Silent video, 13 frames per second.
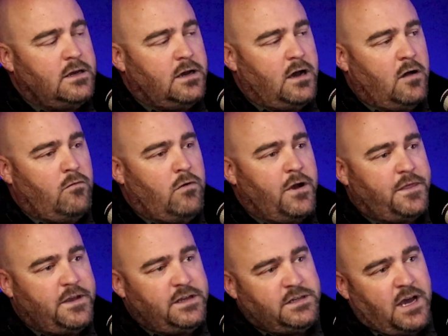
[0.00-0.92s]
what
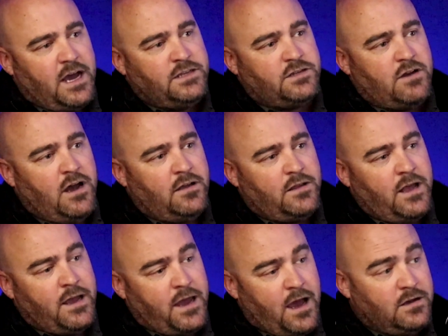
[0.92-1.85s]
these guys are out
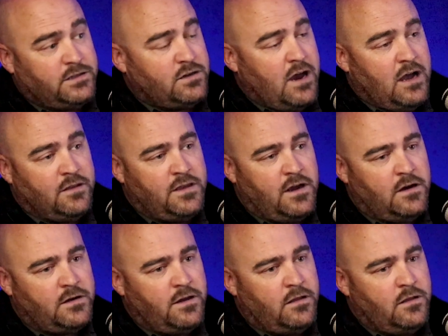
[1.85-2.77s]
and gals are out
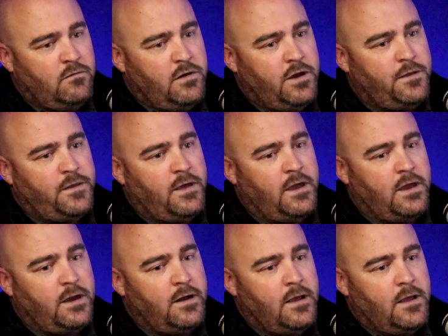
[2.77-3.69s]
there dealing with,
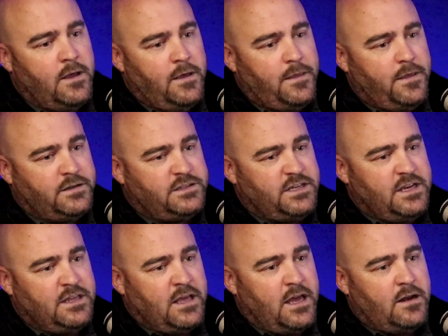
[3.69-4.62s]
and they'll
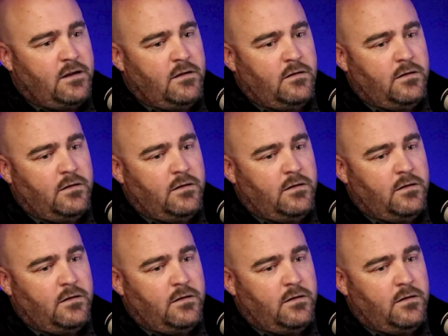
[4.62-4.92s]
see that